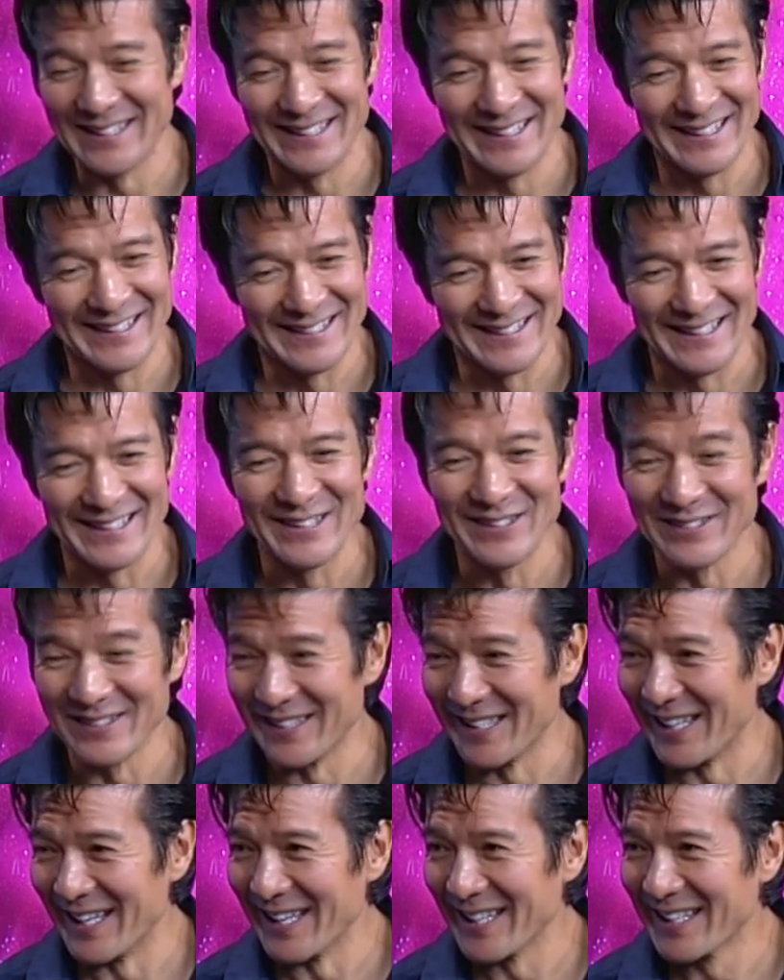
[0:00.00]
He said, you'll
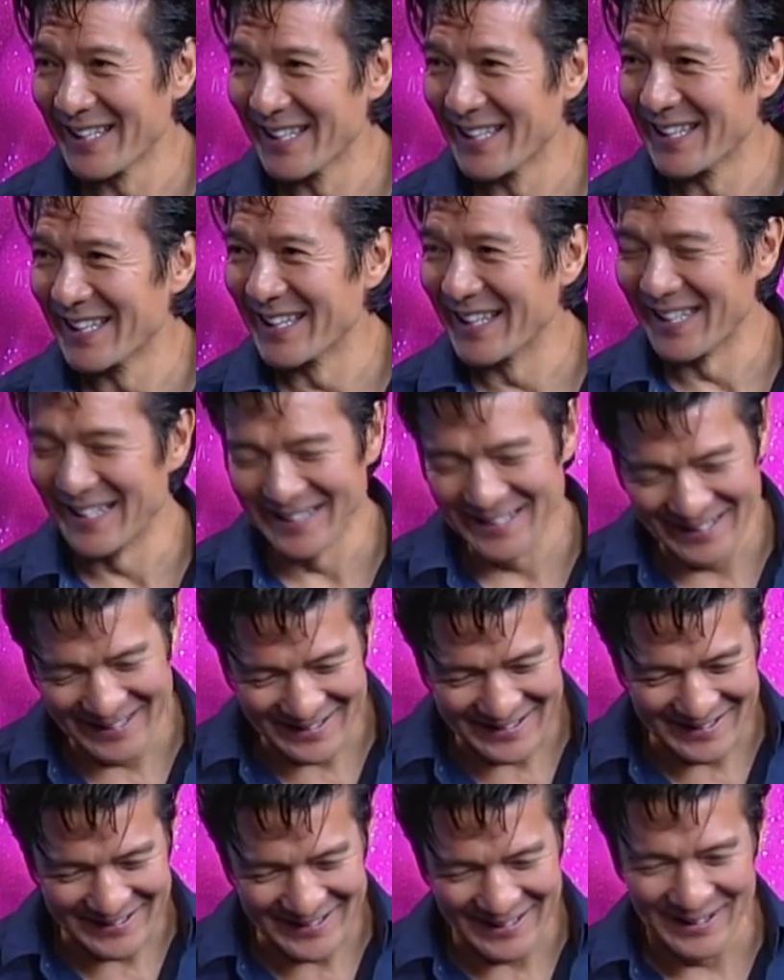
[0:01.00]
die. And then
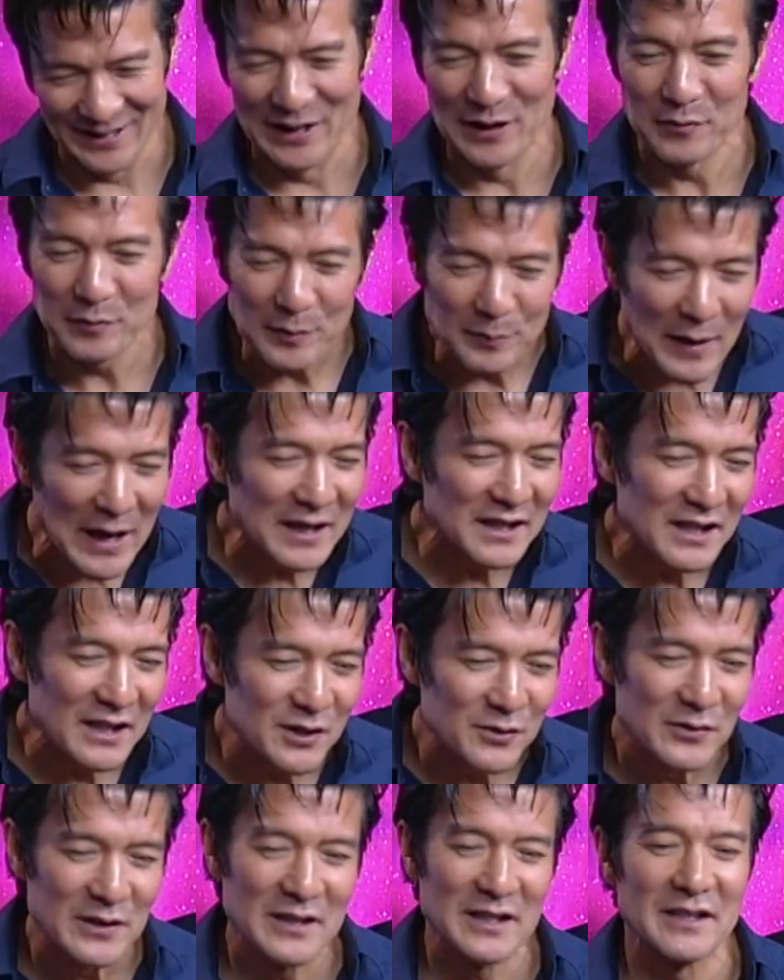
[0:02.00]
she said, I'll be back
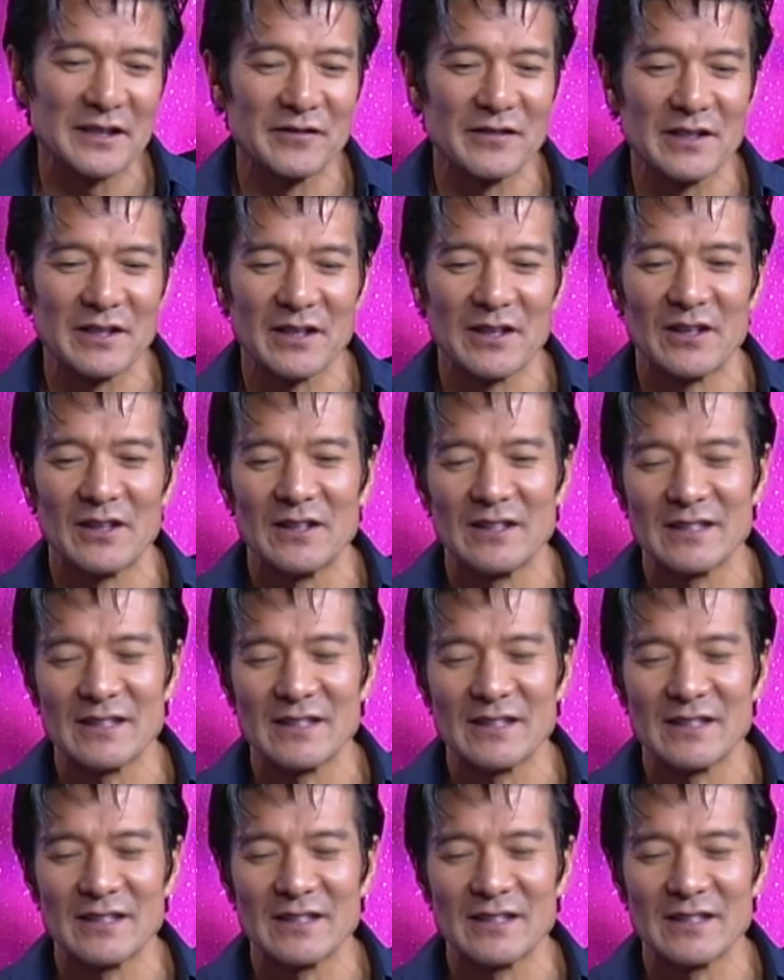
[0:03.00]
next week. I'll give you a call.